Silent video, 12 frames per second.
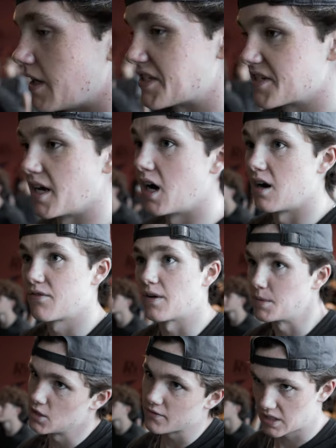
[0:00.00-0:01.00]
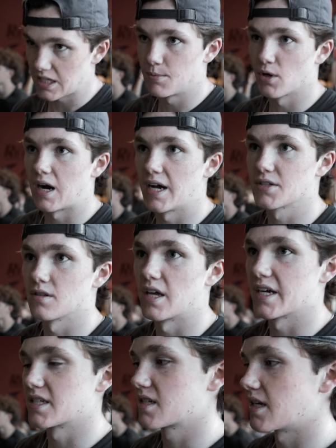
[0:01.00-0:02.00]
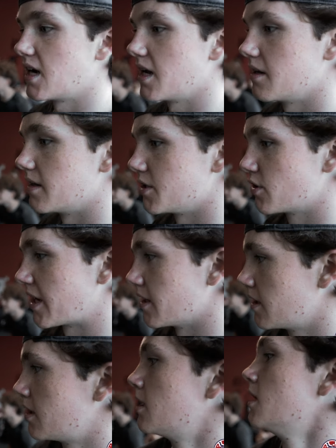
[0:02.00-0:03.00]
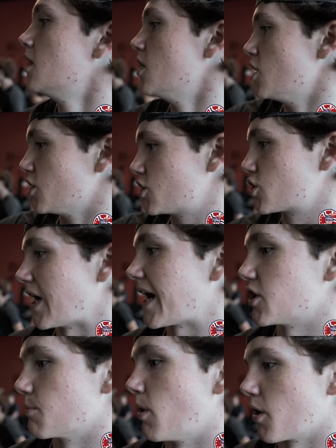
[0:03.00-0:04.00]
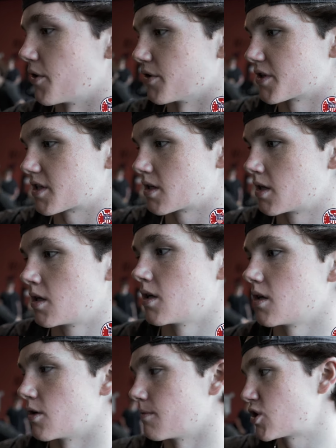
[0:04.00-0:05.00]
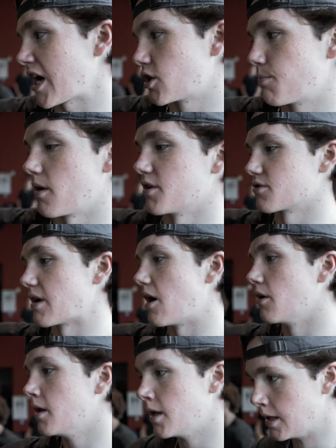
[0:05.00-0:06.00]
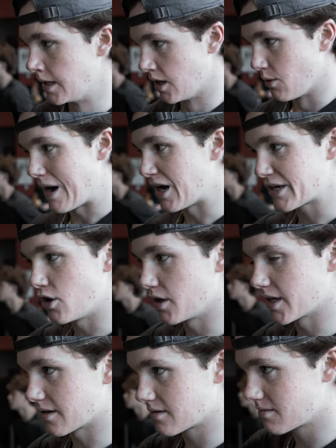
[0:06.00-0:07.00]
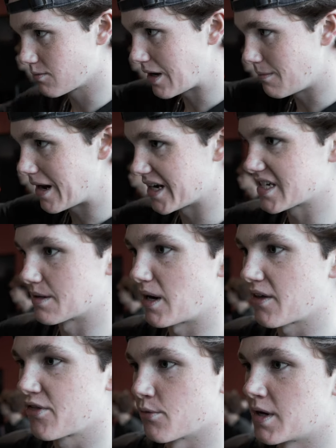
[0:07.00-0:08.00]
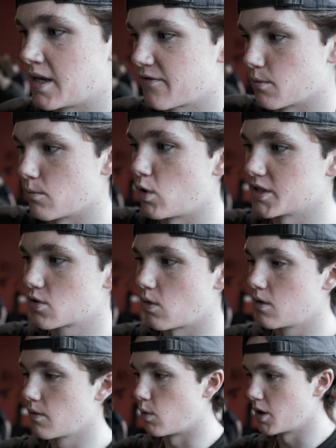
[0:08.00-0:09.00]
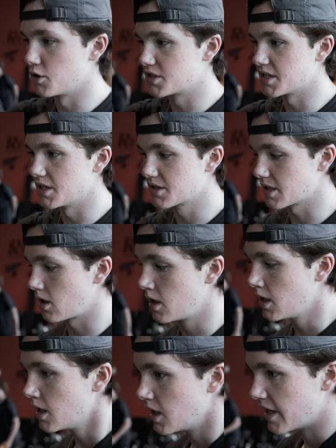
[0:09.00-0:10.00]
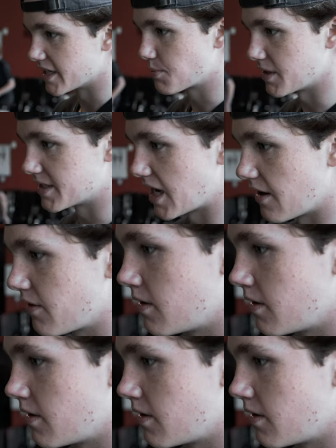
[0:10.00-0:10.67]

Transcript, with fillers: it's tough. I mean, you have to keep your eyes on the exit sign and you gotta track your partner's, your, track your partner's route while calling, while minusing by three from 102, so it's pretty tough.